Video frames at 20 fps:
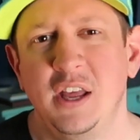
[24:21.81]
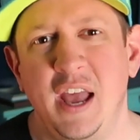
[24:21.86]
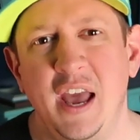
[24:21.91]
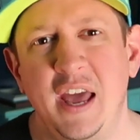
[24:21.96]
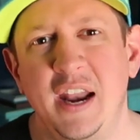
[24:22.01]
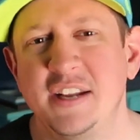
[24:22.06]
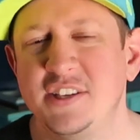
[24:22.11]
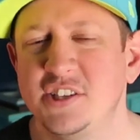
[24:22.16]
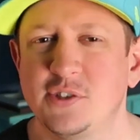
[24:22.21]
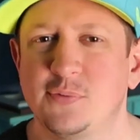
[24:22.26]

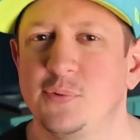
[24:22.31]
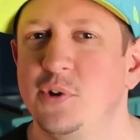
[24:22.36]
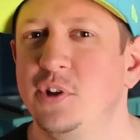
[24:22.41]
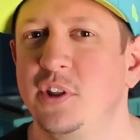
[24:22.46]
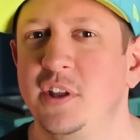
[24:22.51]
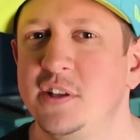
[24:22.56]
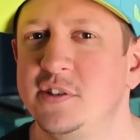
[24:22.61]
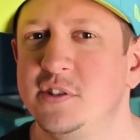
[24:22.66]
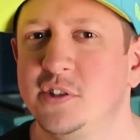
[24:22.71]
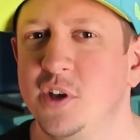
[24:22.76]
and I just
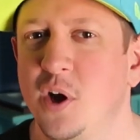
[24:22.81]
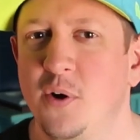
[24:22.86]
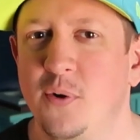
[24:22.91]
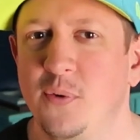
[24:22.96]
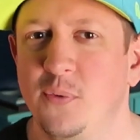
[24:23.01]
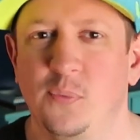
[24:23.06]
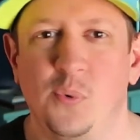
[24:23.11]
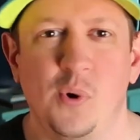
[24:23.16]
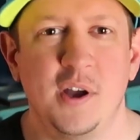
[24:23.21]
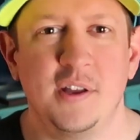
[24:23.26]
really
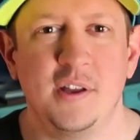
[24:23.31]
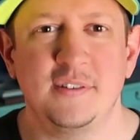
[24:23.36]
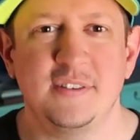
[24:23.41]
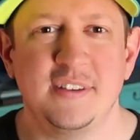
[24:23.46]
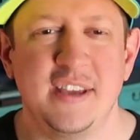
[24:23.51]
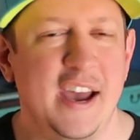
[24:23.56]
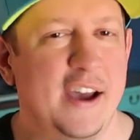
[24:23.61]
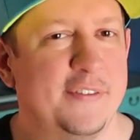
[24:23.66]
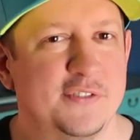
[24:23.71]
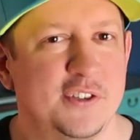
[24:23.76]
don't want
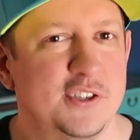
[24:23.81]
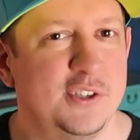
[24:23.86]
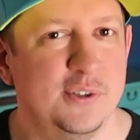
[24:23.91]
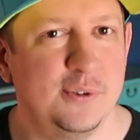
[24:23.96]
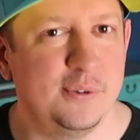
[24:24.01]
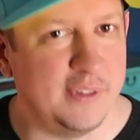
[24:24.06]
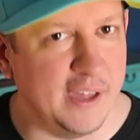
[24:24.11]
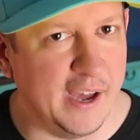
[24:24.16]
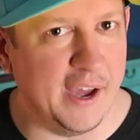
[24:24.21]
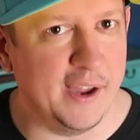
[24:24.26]
to have to
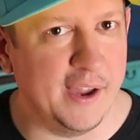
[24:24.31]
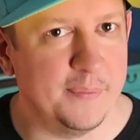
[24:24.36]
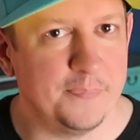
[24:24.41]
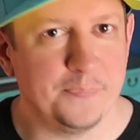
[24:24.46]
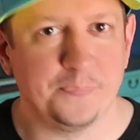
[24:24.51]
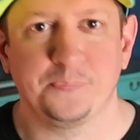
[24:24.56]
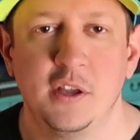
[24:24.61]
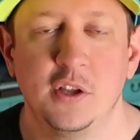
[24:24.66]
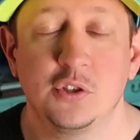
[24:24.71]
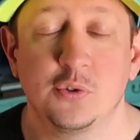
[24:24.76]
do that.